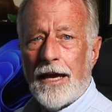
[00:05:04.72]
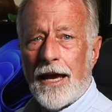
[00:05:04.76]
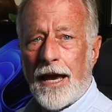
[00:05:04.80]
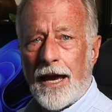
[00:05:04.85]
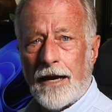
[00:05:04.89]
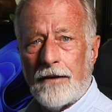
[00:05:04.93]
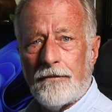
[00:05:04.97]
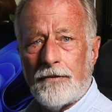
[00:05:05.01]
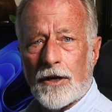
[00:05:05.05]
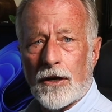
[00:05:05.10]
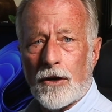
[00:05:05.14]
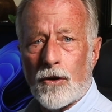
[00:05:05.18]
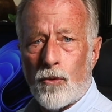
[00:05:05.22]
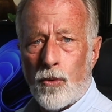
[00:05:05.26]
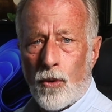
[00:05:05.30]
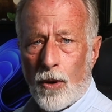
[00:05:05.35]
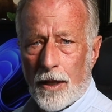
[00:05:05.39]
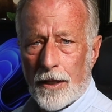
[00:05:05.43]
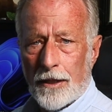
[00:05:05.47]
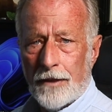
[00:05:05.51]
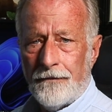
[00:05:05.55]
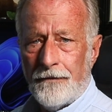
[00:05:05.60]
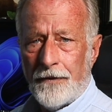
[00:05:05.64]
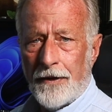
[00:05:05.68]
Have a
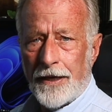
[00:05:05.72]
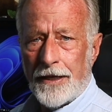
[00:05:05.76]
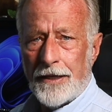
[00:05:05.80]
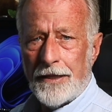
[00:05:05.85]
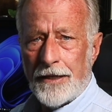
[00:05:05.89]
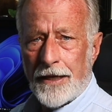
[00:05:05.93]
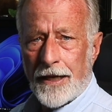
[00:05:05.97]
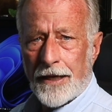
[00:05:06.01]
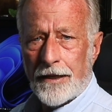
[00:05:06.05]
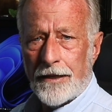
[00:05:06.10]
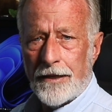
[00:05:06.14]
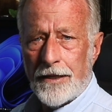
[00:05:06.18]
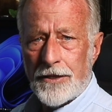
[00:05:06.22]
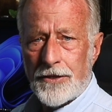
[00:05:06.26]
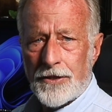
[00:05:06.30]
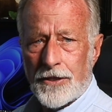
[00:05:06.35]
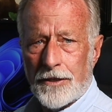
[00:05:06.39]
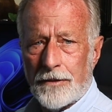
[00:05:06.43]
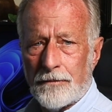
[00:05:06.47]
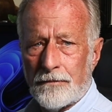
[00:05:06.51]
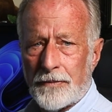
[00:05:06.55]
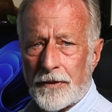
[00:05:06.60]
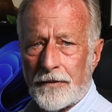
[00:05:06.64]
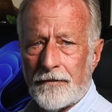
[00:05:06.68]
qualified
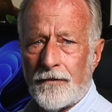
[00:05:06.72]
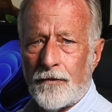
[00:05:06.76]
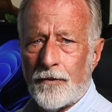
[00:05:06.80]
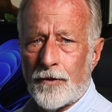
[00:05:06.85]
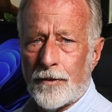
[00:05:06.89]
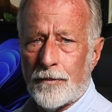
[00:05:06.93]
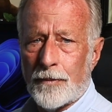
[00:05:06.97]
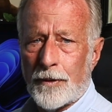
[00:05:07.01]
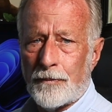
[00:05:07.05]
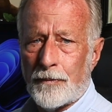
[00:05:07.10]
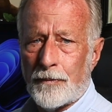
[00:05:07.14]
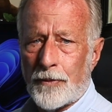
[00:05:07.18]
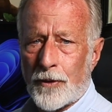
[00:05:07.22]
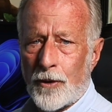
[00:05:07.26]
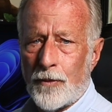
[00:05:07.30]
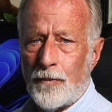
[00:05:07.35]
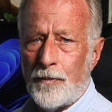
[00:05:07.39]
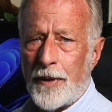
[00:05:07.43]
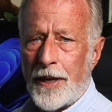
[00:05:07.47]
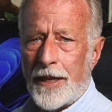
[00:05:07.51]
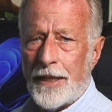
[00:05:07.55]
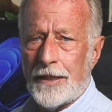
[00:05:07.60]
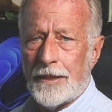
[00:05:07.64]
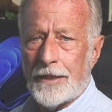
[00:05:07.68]
technician perform a
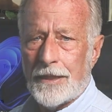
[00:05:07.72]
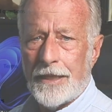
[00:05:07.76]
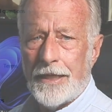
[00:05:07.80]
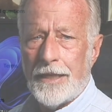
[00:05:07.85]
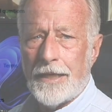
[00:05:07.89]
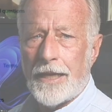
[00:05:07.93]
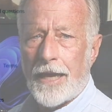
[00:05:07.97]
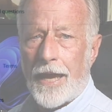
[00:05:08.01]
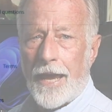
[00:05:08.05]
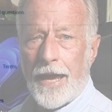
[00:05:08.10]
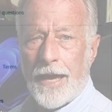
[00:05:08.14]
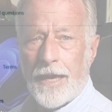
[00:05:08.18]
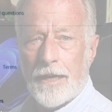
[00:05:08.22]
propane leak